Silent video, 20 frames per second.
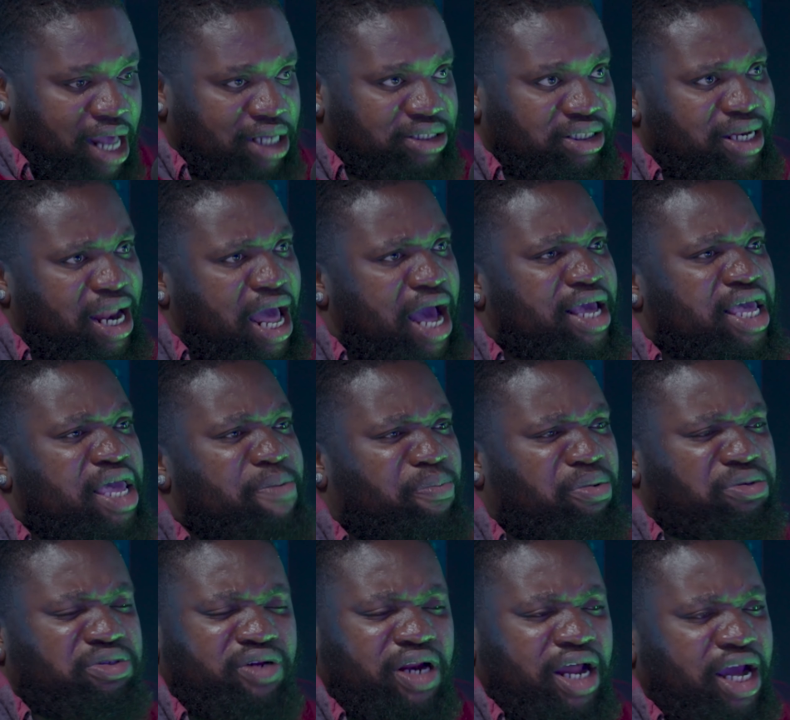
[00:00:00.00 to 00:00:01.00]
Arsenal keep
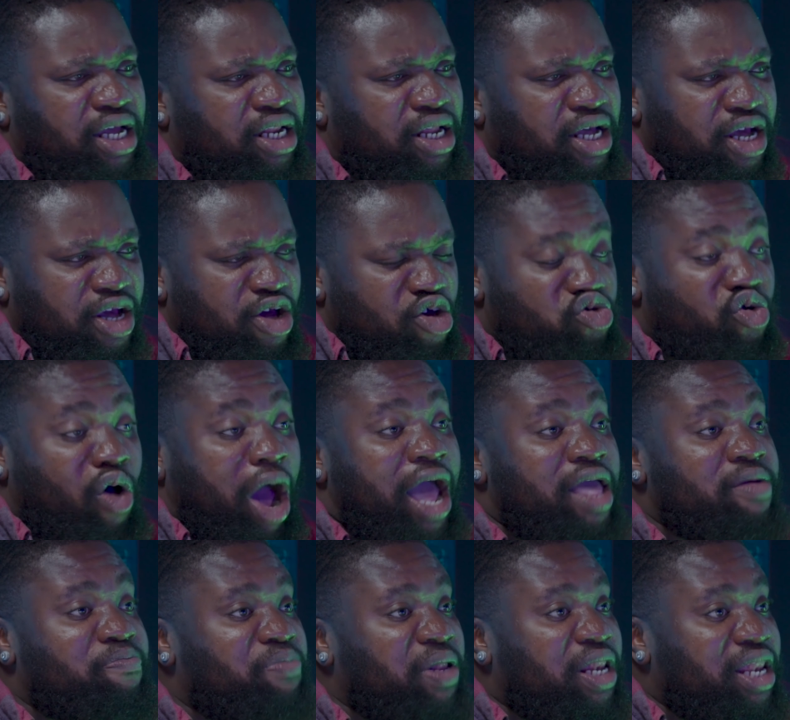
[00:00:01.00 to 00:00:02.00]
on trying. So
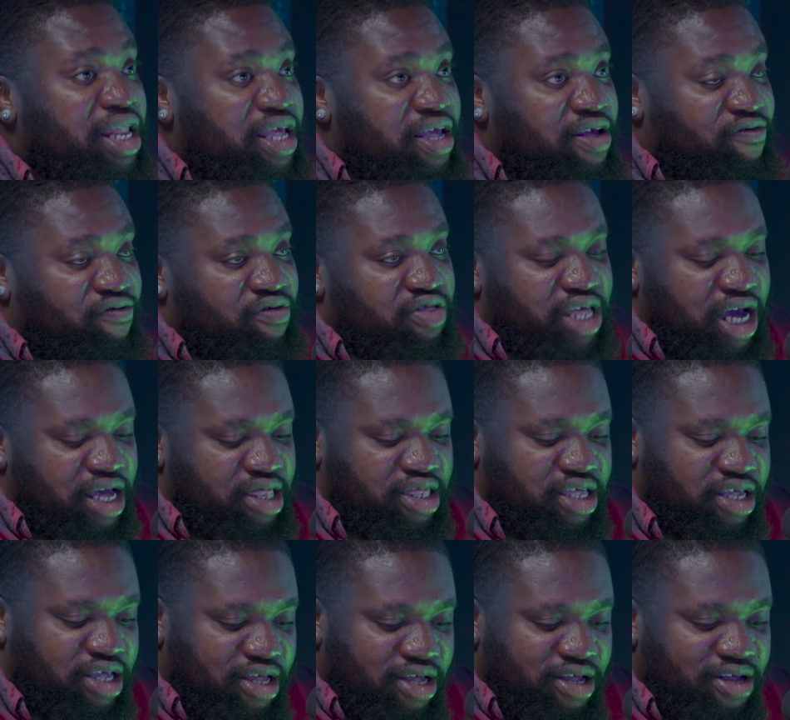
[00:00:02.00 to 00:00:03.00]
I believe,
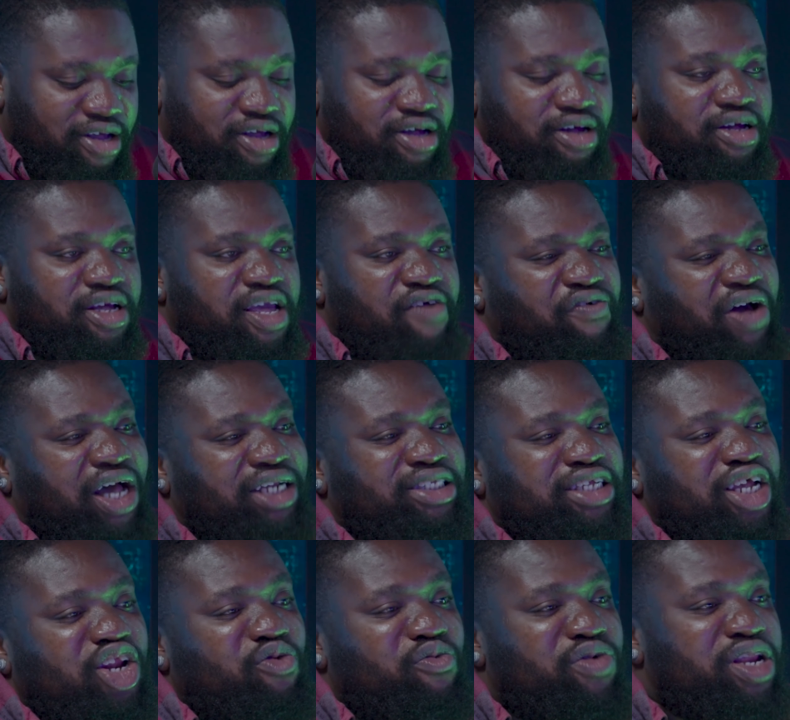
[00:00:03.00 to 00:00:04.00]
sexy, if
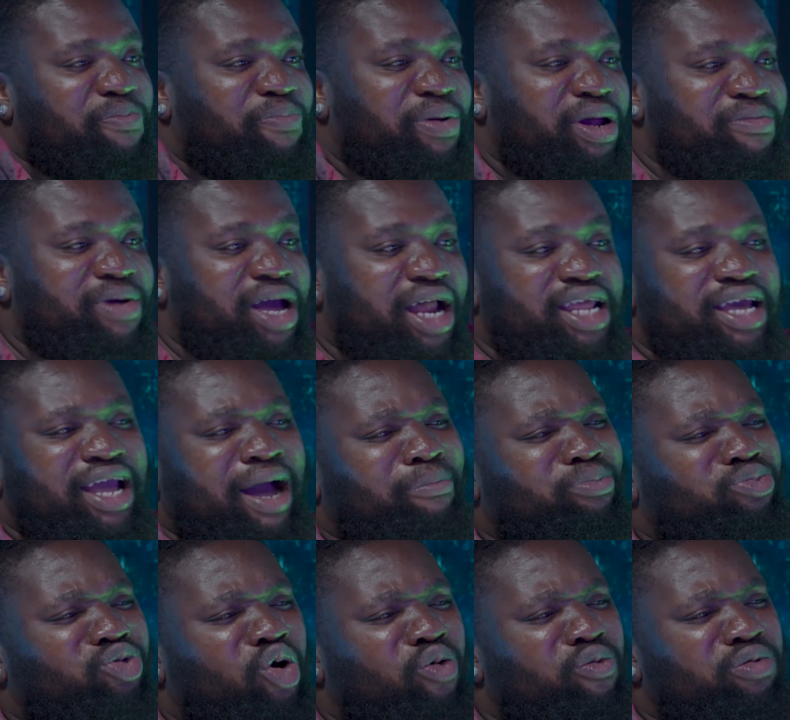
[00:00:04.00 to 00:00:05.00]
Arsenal don't win the Premier League, I'm
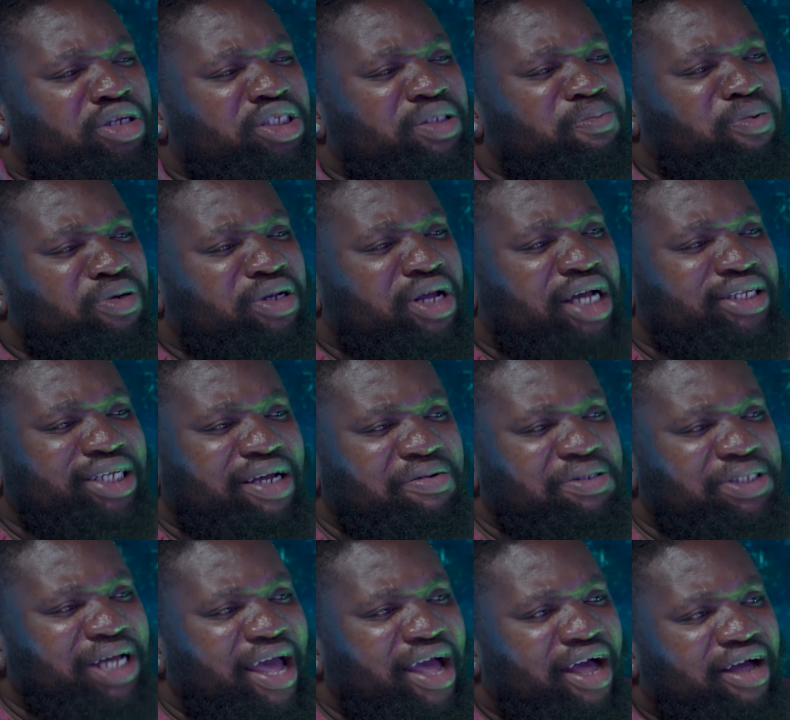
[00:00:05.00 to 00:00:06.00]
done with this podcast. I
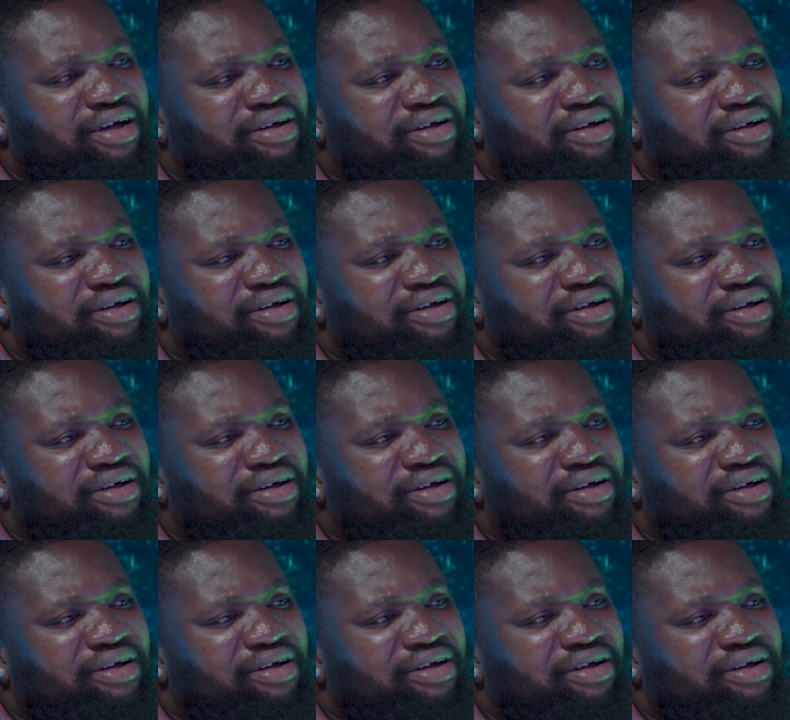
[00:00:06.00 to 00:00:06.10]
retire.